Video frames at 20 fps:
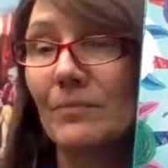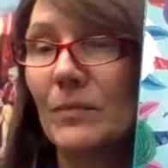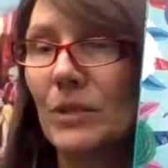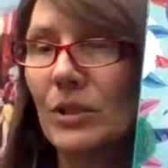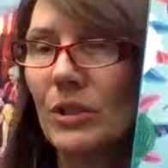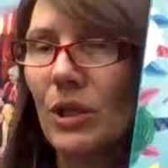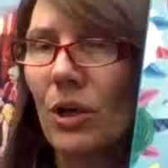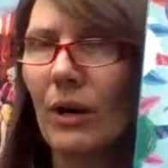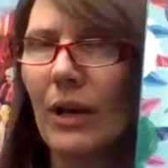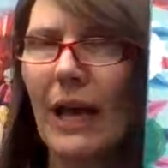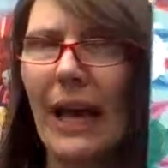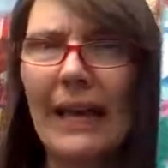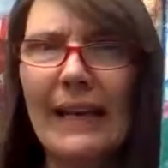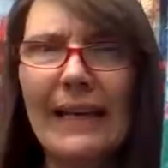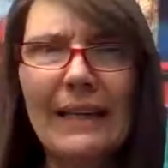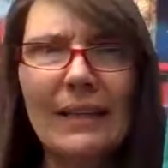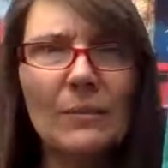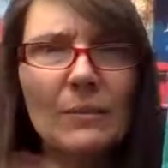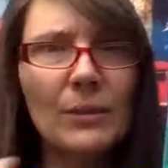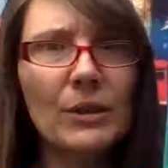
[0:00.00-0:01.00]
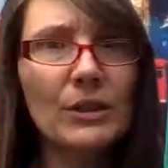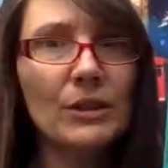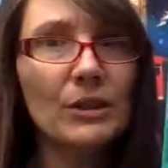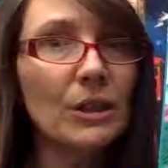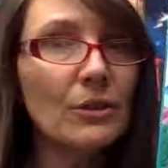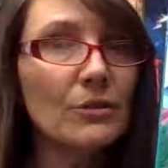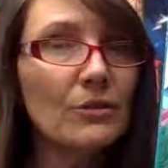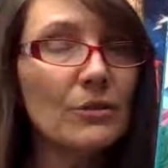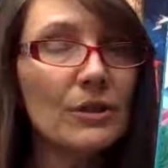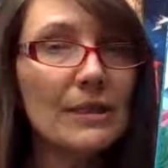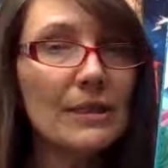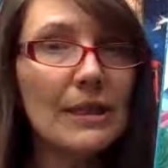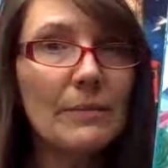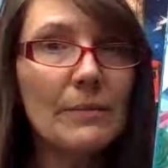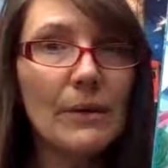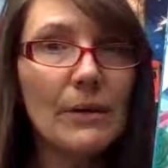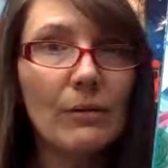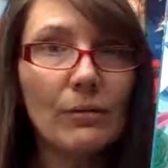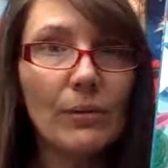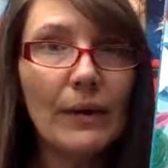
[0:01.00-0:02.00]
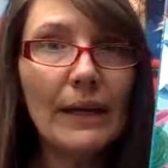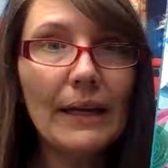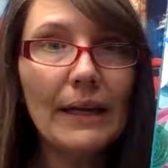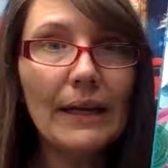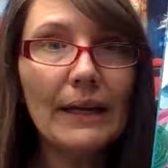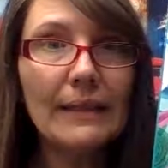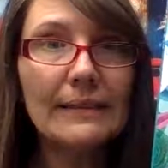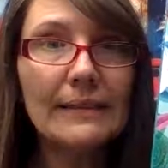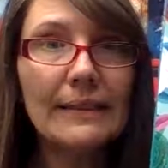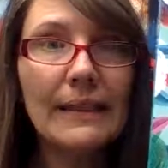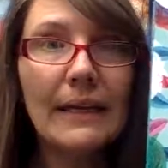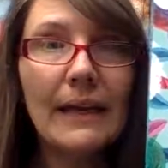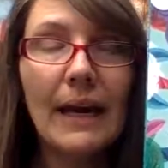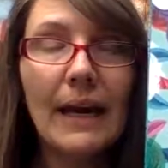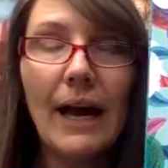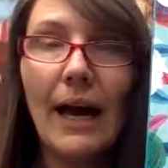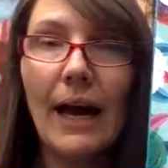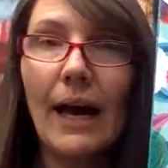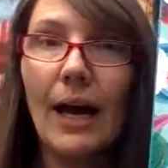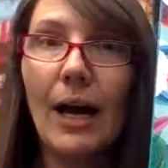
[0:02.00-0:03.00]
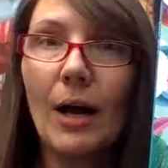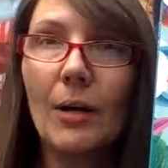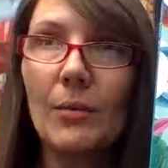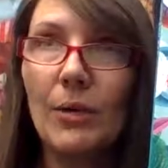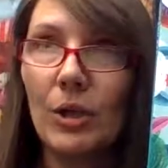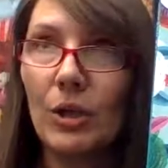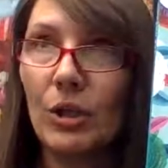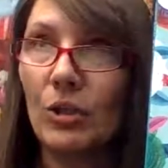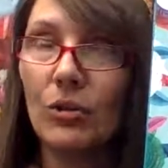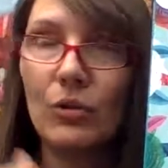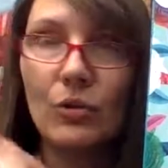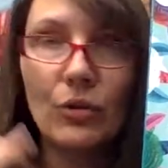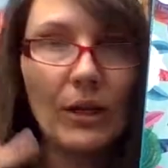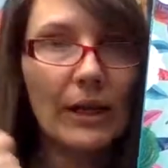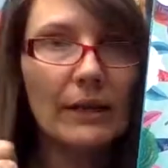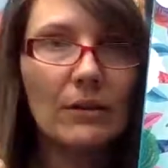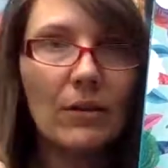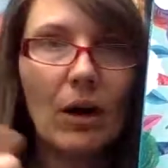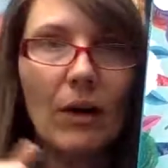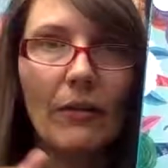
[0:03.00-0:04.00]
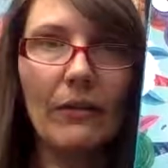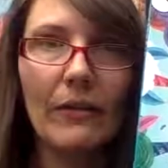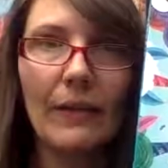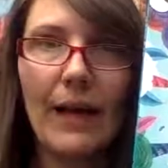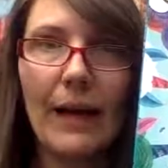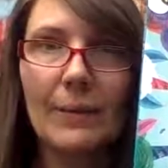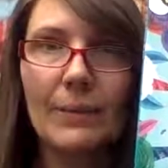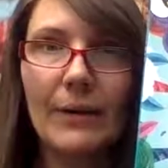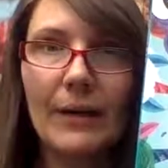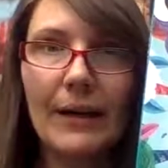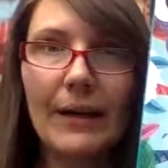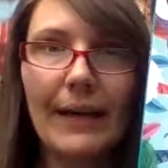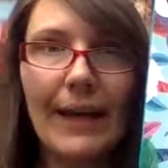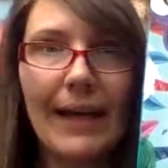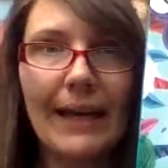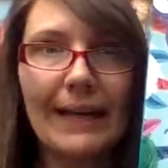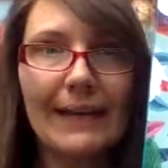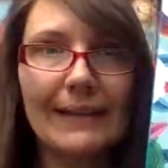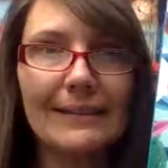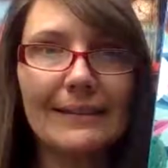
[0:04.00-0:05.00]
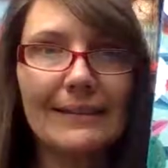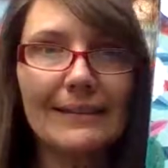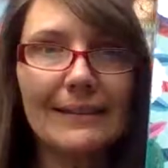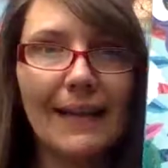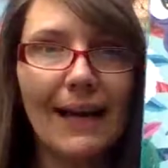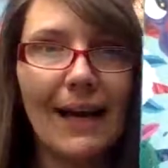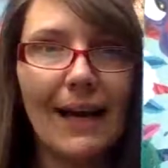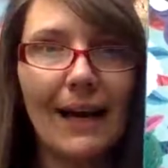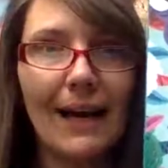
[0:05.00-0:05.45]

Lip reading: So any of the books that you see me read, you can call the library and